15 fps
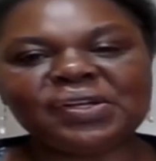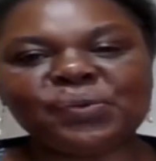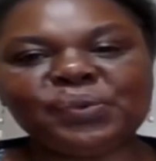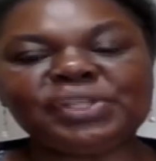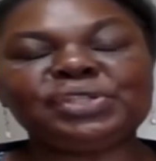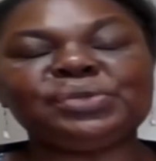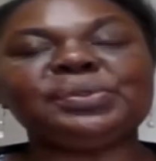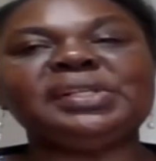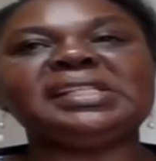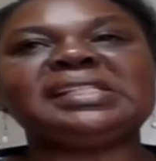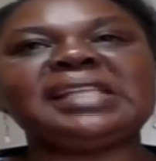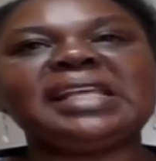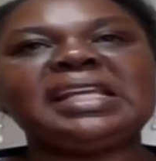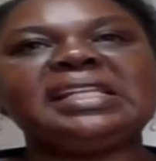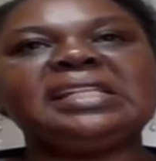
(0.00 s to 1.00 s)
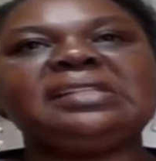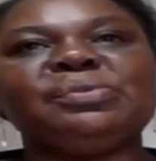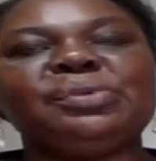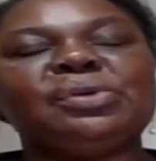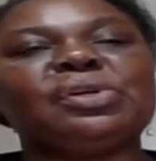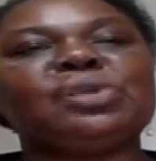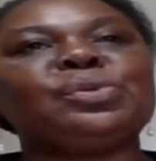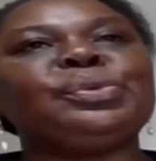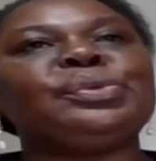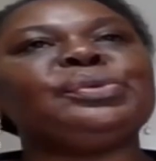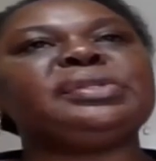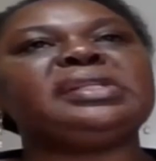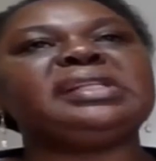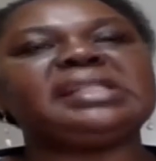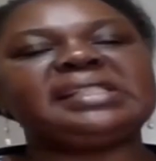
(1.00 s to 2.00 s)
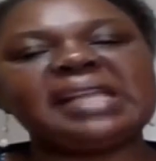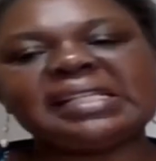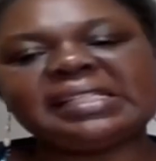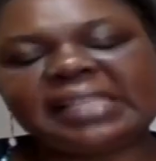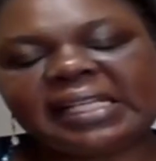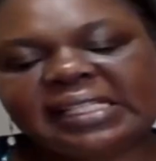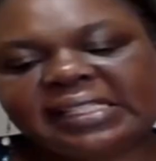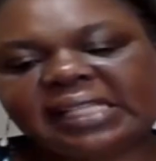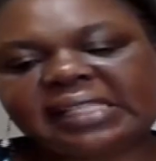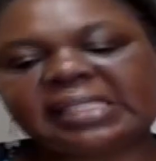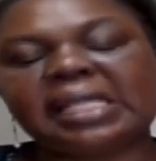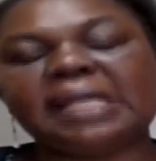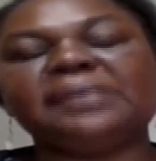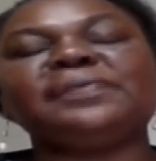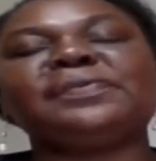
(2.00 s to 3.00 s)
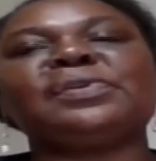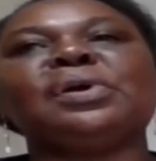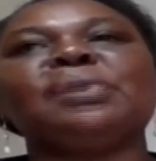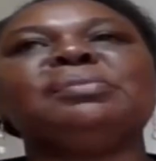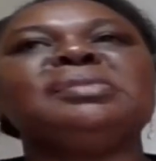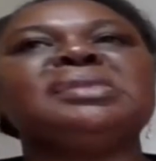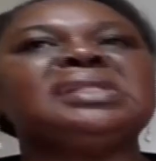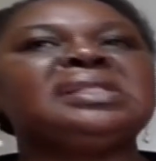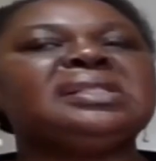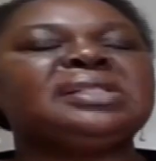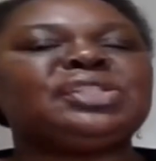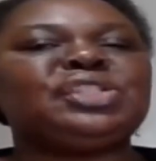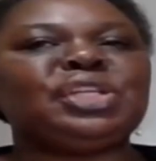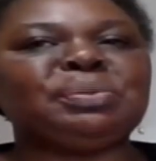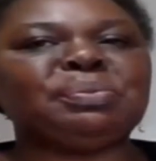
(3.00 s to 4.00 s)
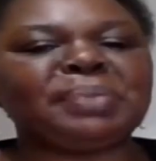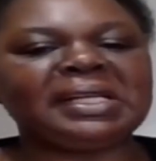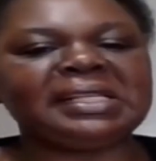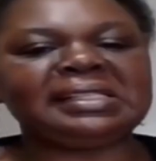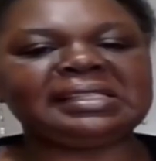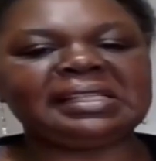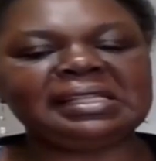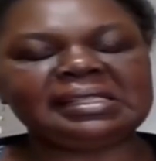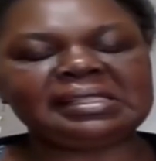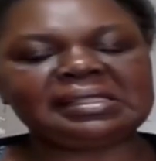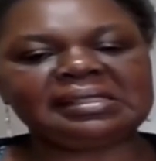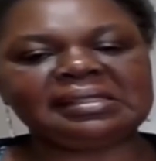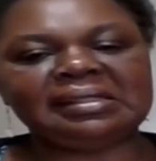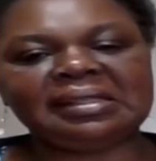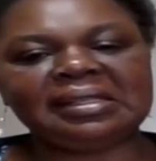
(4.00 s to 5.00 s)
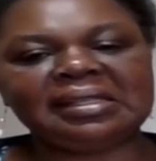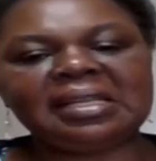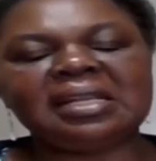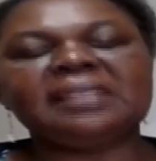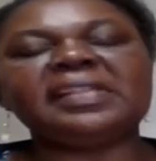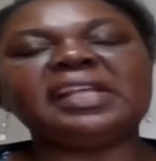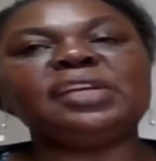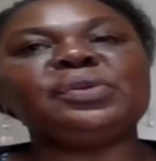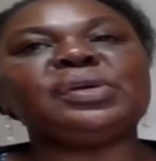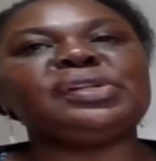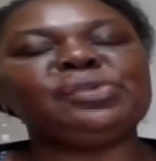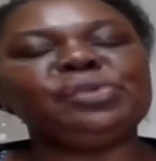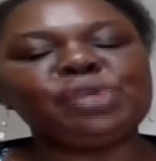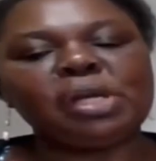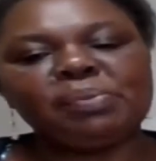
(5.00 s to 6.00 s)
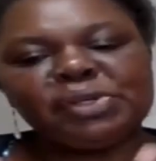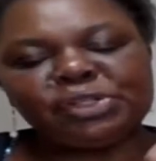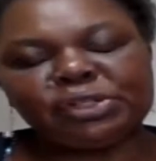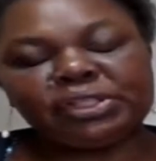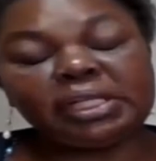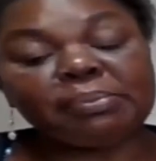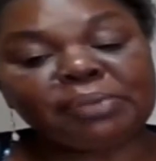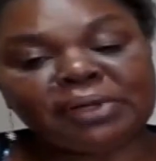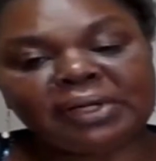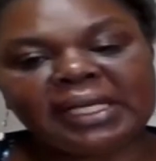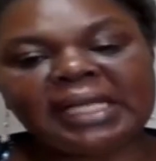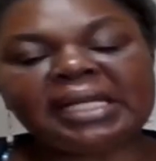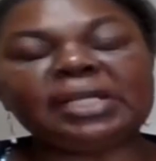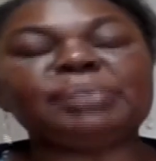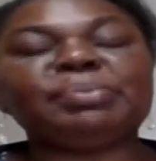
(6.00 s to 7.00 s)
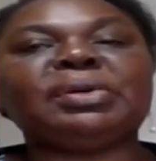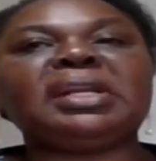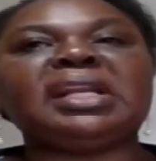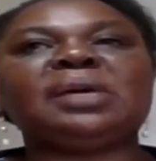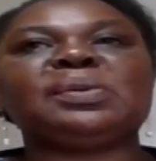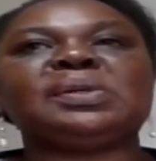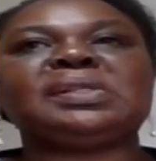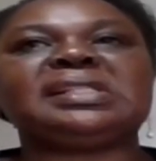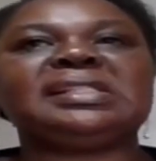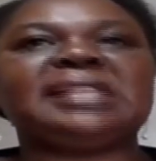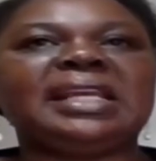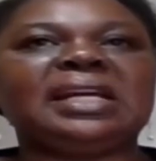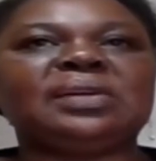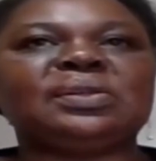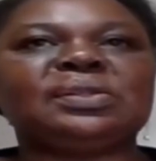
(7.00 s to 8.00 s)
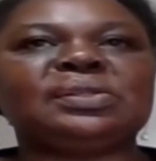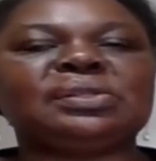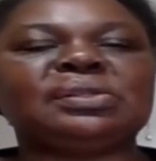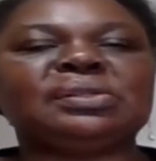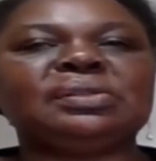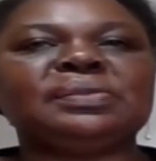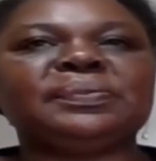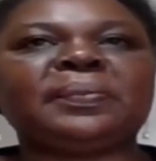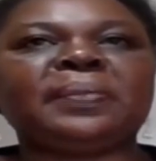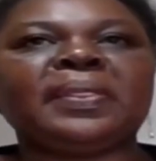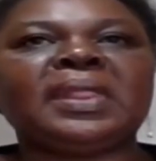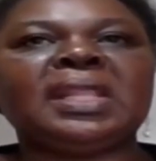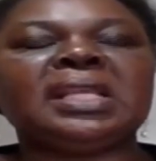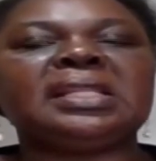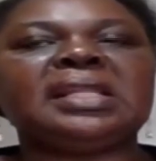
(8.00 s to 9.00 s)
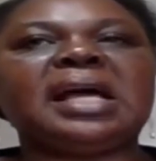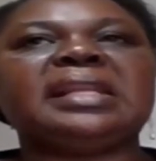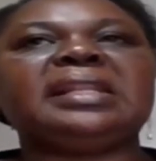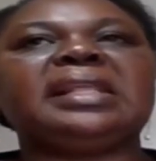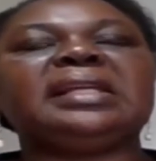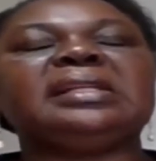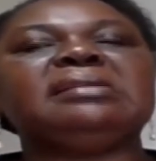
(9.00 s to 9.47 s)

which we said, or research tells us, came from chimpanzees. Then you mentioned Ebola. Ebola was there also. And